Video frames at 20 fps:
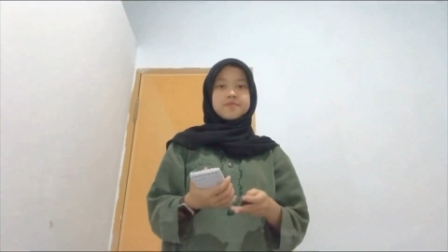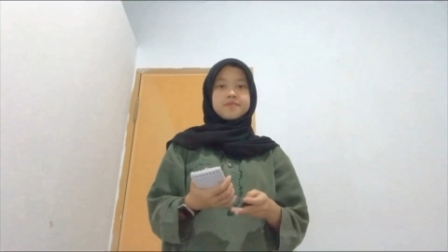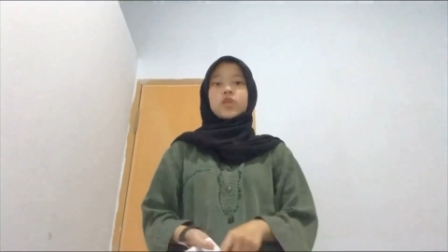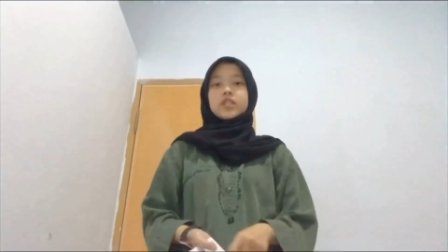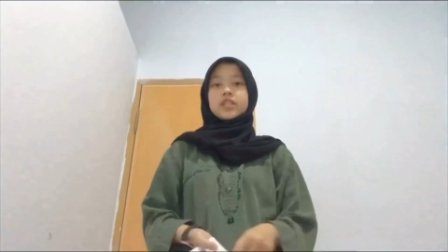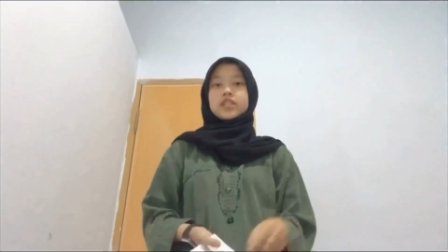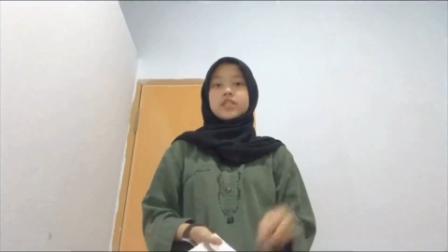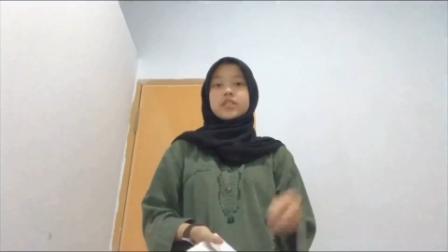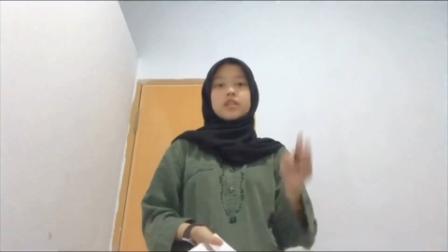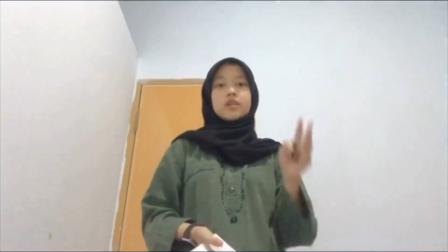
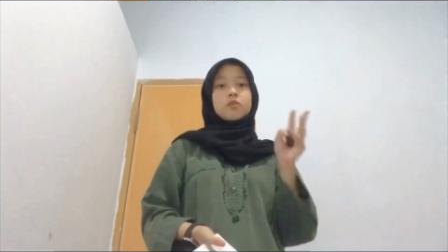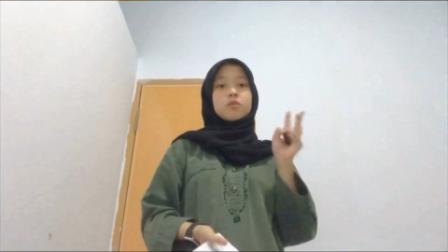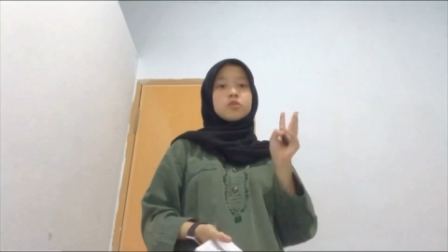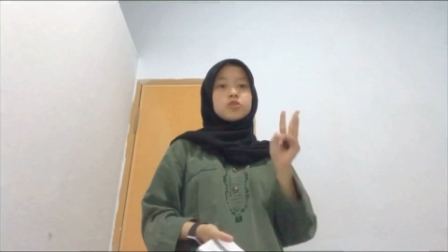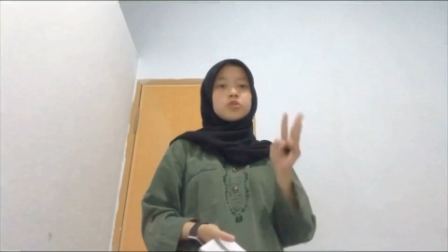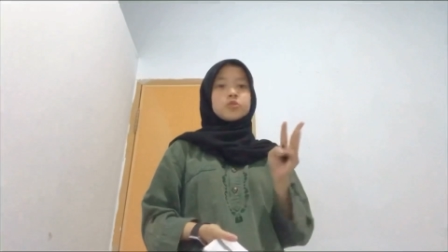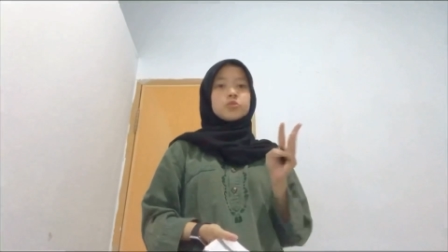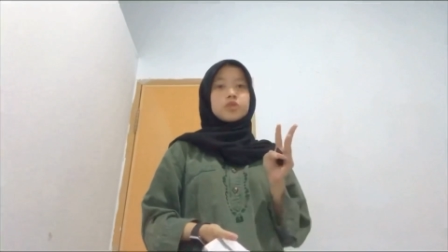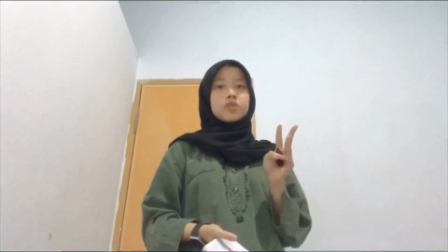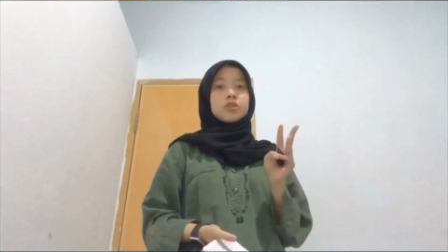Okay, number
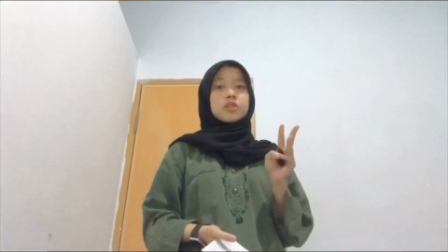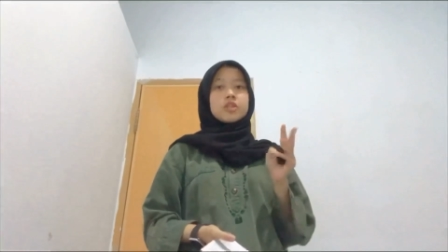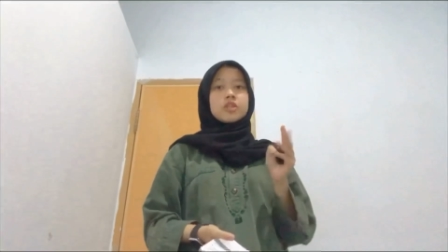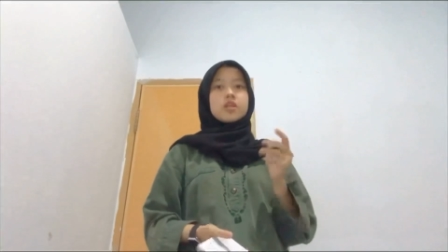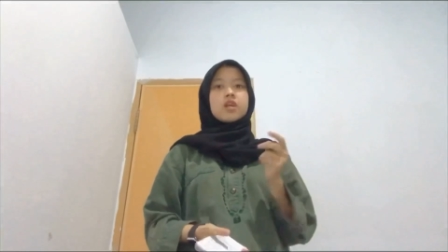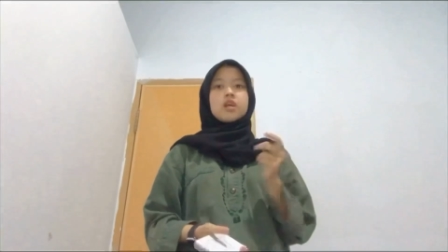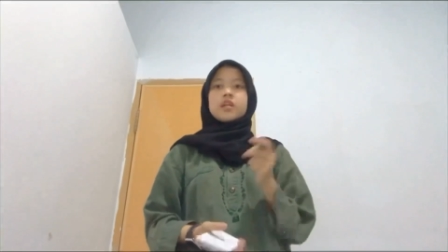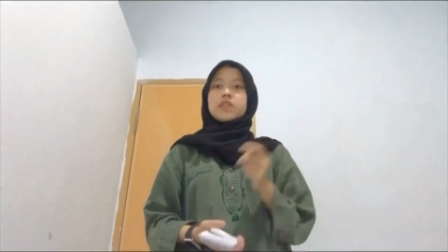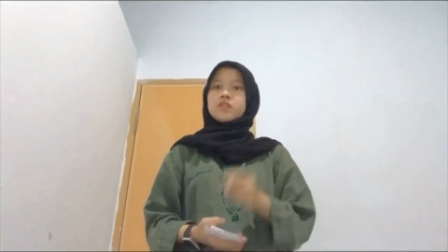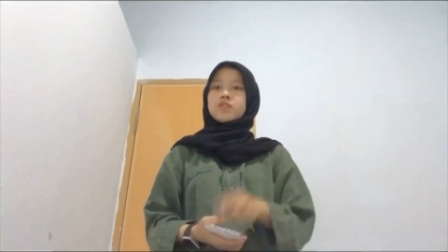3,
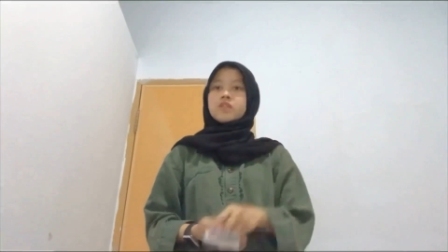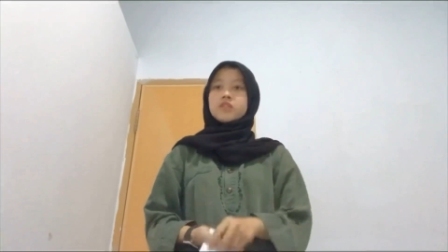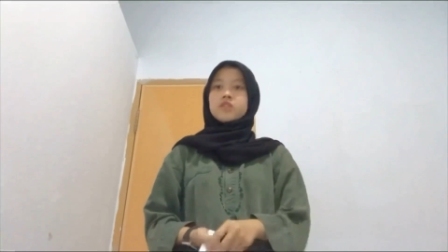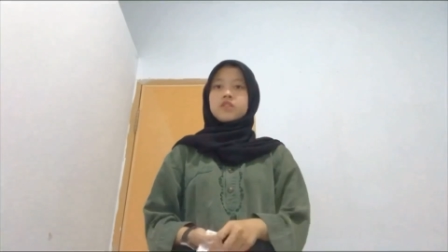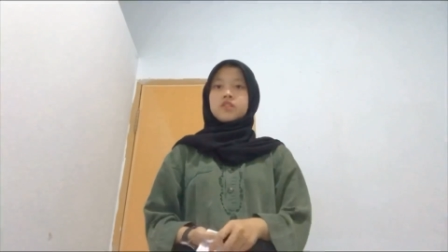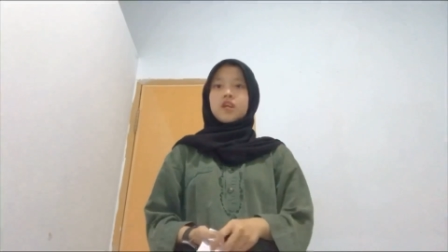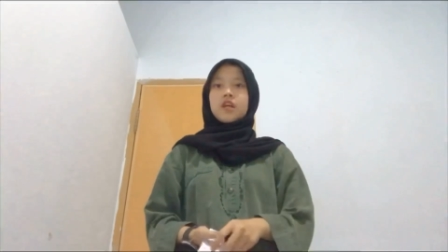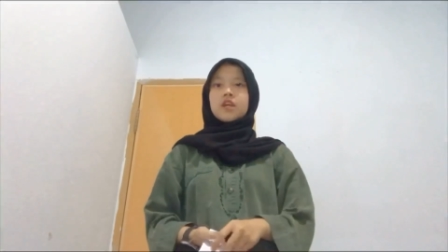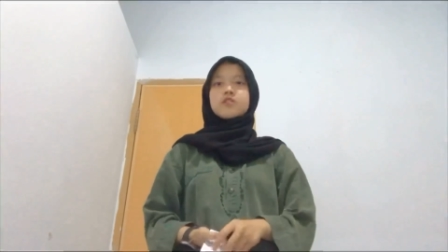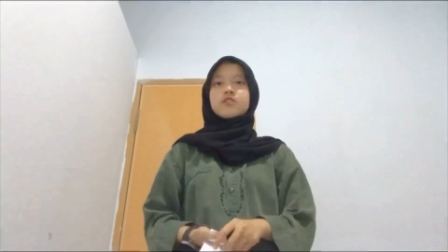the
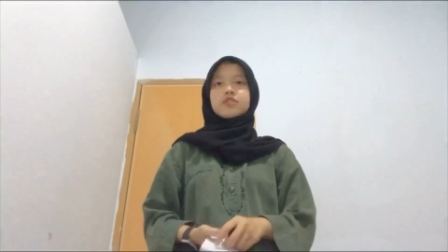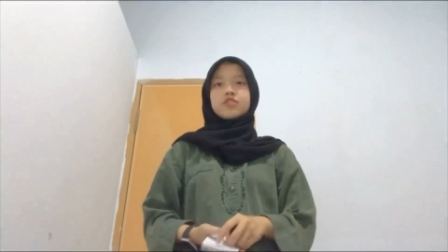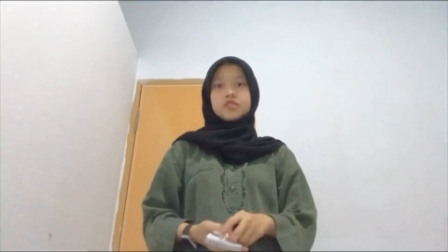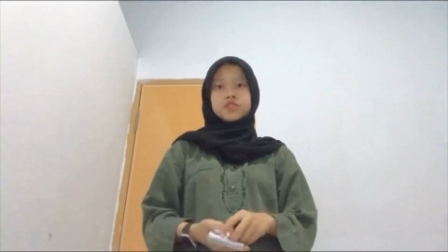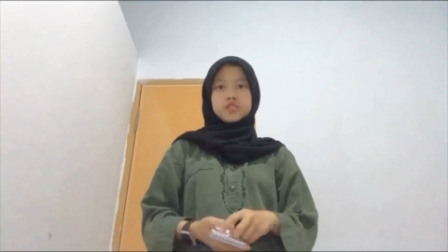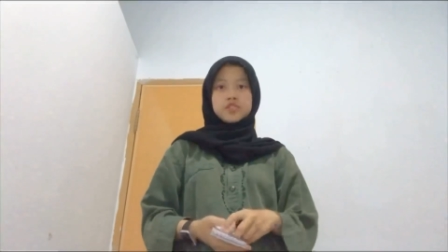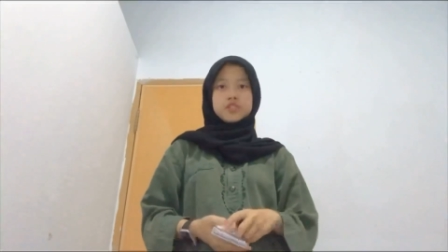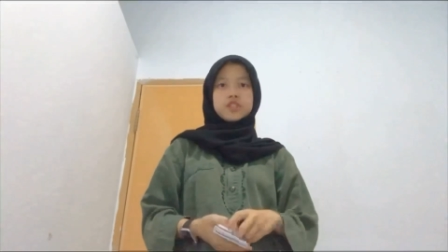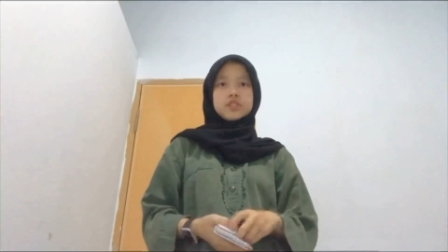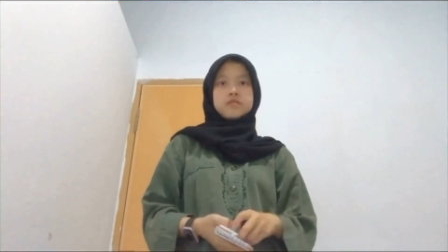
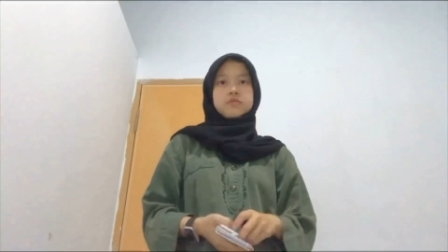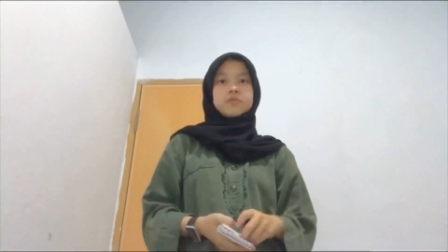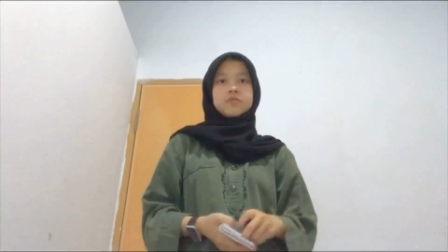transition.